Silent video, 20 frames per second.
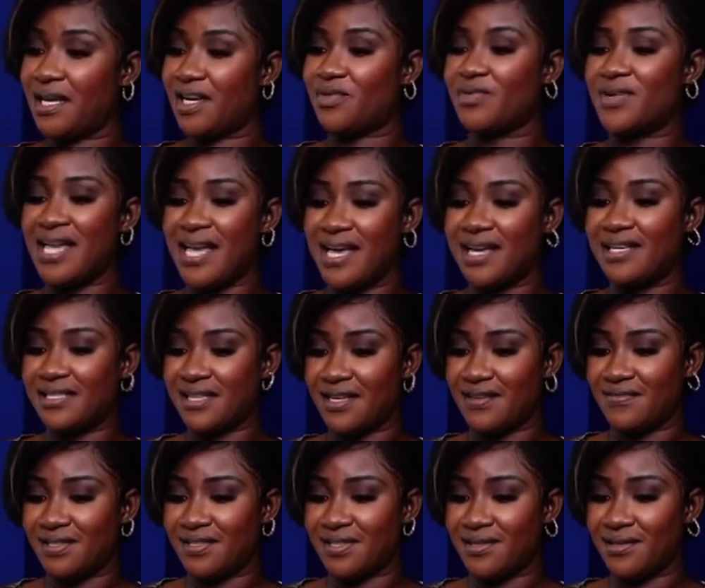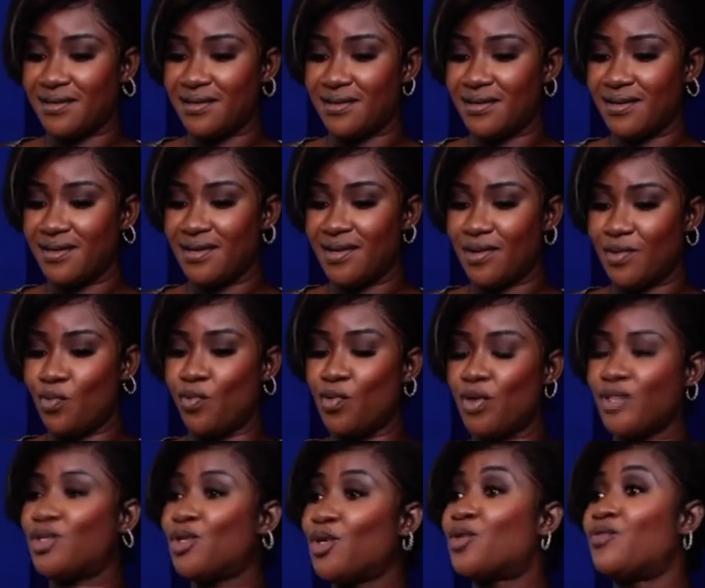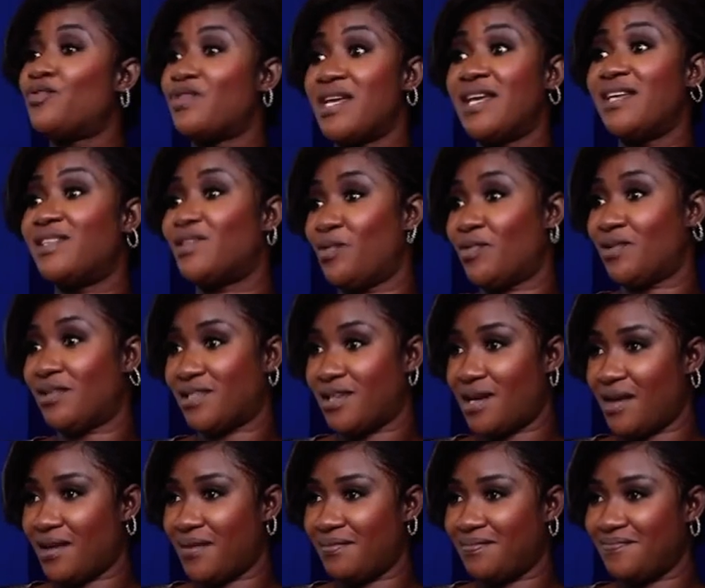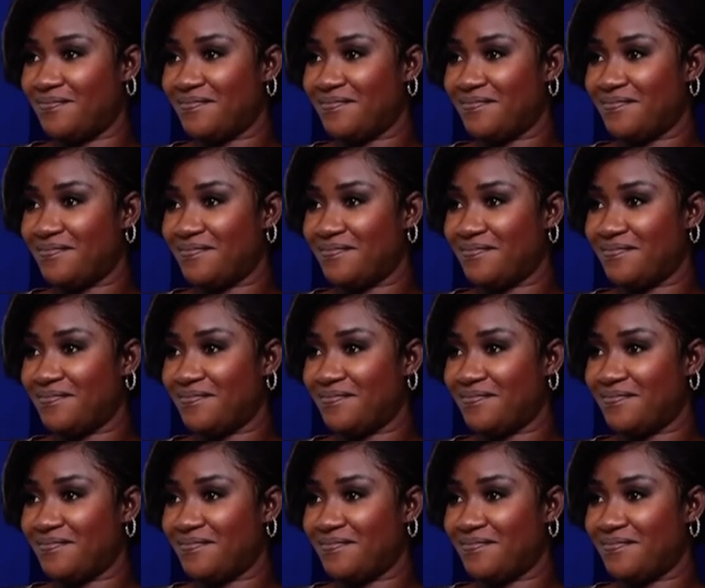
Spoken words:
creatives want to create all the time.